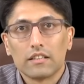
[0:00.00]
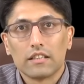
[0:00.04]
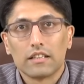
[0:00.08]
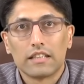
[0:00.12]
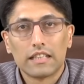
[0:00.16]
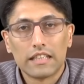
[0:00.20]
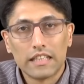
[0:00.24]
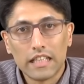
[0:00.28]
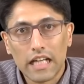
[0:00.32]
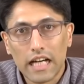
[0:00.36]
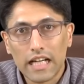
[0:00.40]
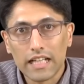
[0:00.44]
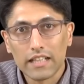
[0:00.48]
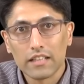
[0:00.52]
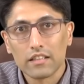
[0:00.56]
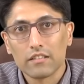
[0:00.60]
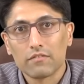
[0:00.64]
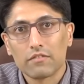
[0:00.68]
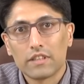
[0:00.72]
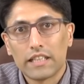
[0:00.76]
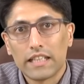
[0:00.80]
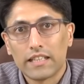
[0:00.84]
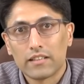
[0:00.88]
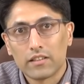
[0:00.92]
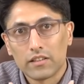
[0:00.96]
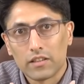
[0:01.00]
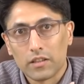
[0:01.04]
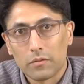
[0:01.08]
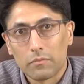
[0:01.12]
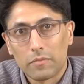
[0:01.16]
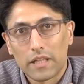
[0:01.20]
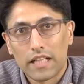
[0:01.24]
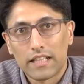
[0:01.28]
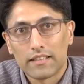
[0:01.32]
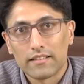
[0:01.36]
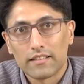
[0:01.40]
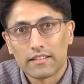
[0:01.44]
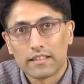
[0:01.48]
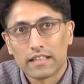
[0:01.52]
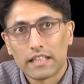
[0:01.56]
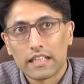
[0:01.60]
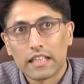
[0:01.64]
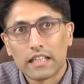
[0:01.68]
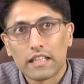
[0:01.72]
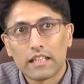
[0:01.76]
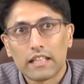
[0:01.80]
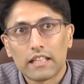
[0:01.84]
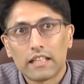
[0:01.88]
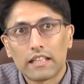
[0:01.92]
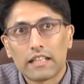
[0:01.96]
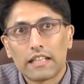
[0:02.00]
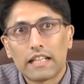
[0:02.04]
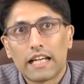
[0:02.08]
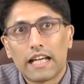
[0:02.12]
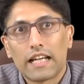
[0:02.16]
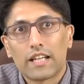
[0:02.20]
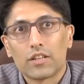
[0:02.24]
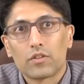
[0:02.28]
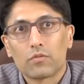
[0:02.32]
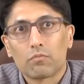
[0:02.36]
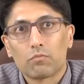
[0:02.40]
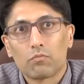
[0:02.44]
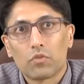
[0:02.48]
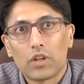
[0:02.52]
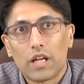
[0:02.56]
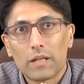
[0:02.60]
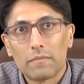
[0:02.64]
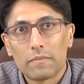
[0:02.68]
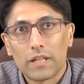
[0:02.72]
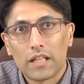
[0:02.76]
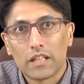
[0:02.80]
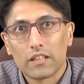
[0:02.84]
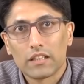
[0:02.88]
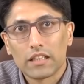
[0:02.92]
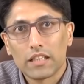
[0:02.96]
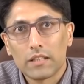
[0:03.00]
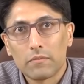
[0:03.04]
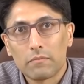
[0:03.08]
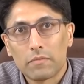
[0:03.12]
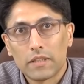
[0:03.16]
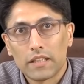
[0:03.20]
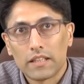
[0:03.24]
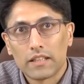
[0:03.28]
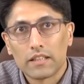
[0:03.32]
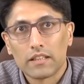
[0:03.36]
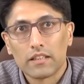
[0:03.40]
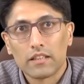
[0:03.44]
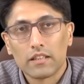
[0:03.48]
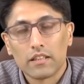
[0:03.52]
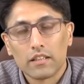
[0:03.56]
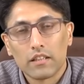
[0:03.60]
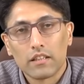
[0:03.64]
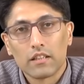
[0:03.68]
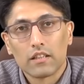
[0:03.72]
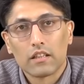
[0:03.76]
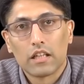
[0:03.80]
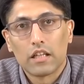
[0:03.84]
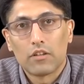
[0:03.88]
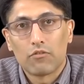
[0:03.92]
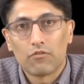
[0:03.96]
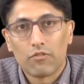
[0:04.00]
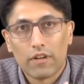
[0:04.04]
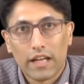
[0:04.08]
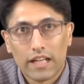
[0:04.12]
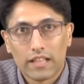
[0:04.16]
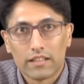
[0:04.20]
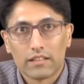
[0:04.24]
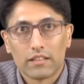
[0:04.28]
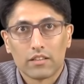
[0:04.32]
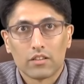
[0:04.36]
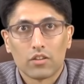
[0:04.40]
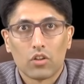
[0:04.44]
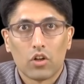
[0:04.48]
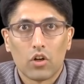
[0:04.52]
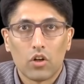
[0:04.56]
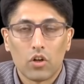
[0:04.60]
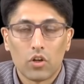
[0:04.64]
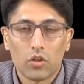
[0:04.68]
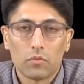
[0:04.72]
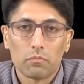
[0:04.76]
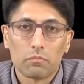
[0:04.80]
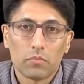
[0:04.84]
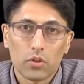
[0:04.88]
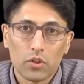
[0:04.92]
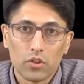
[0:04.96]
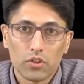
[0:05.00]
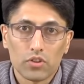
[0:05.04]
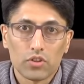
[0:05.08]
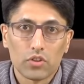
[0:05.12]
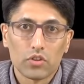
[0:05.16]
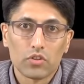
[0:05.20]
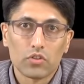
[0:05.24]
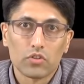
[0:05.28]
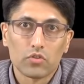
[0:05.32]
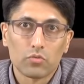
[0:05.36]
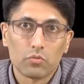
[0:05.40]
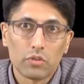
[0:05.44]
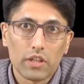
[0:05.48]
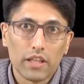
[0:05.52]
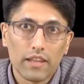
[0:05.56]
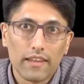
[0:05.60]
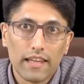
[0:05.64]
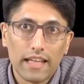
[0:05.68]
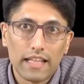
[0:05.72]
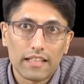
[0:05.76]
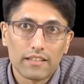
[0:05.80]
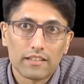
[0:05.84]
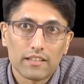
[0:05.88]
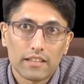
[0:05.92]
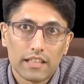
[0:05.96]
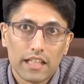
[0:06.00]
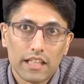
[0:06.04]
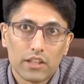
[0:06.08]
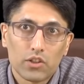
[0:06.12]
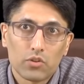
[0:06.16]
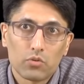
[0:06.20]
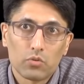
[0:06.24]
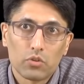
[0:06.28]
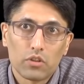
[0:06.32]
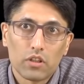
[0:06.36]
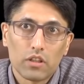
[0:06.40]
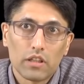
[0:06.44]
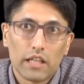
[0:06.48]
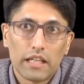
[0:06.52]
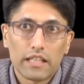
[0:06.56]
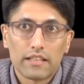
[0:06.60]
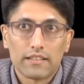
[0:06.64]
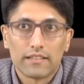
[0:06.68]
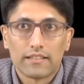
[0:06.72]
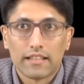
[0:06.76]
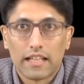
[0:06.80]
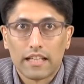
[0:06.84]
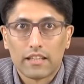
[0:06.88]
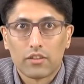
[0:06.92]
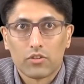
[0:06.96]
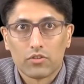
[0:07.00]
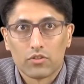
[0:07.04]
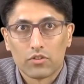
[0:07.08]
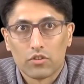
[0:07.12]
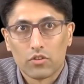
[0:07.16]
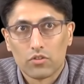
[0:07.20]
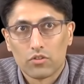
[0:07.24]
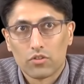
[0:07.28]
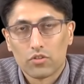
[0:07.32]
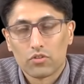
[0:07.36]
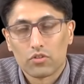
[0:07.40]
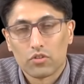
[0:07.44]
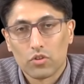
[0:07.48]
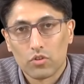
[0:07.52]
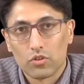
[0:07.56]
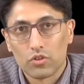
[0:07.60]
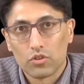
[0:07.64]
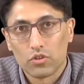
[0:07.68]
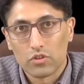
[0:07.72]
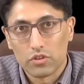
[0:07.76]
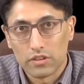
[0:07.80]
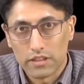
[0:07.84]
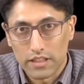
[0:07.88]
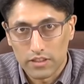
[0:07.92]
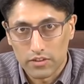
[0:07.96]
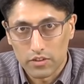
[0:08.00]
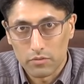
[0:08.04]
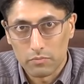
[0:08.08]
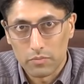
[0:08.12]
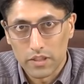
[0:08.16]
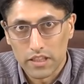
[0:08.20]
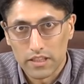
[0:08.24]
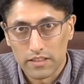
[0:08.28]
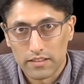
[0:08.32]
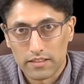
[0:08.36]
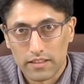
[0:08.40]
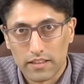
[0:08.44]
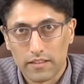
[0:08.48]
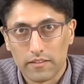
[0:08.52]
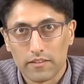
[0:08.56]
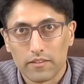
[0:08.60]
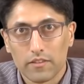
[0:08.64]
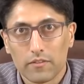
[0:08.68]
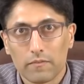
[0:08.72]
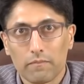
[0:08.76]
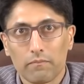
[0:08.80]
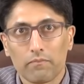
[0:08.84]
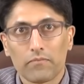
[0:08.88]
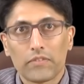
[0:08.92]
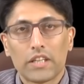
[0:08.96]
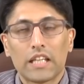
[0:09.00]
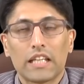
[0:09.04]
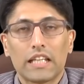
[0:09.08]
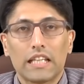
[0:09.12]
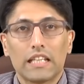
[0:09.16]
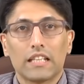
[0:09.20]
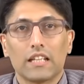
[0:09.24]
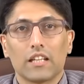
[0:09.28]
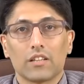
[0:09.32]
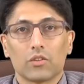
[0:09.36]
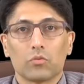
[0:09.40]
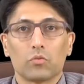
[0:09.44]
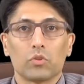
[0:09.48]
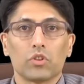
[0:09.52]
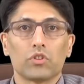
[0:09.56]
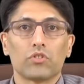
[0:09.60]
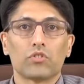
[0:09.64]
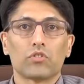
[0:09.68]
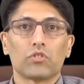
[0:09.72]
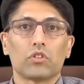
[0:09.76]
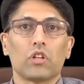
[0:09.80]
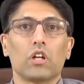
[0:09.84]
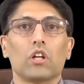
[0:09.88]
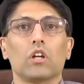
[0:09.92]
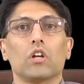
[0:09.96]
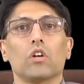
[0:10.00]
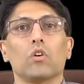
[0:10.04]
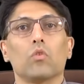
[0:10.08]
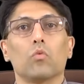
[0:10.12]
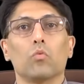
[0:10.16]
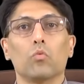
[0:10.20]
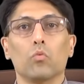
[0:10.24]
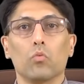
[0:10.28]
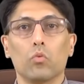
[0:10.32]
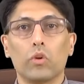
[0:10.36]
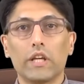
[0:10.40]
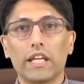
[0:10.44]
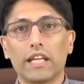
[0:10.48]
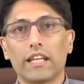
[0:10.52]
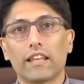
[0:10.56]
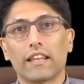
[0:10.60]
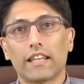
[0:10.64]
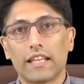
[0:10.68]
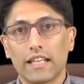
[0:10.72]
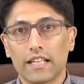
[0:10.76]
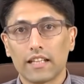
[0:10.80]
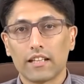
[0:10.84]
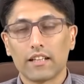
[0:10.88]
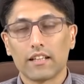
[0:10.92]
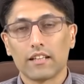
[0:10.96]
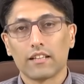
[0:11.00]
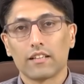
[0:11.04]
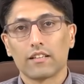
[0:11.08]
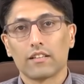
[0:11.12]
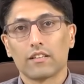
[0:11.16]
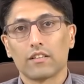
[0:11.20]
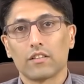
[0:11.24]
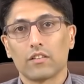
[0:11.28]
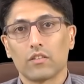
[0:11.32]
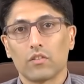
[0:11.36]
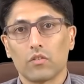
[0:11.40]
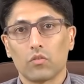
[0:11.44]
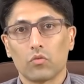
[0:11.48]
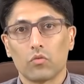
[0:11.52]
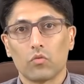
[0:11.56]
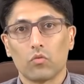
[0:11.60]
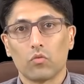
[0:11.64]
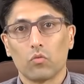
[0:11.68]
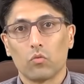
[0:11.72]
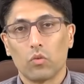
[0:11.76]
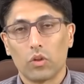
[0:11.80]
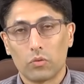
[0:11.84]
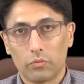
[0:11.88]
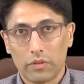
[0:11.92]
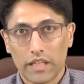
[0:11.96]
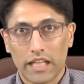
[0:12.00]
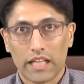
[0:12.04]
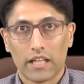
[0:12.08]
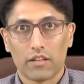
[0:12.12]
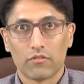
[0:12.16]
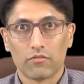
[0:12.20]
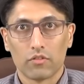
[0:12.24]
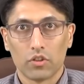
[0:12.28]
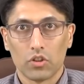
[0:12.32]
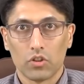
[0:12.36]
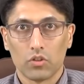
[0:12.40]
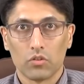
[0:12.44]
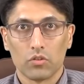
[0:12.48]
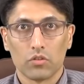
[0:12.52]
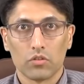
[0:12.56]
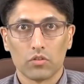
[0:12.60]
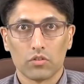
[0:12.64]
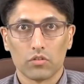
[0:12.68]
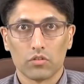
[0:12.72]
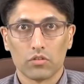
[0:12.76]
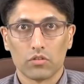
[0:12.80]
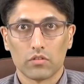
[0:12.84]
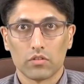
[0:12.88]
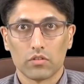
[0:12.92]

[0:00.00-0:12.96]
The denial of legal capacity has primarily been effected on persons with intellectual and psychosocial disabilities. In other words, we think when we have no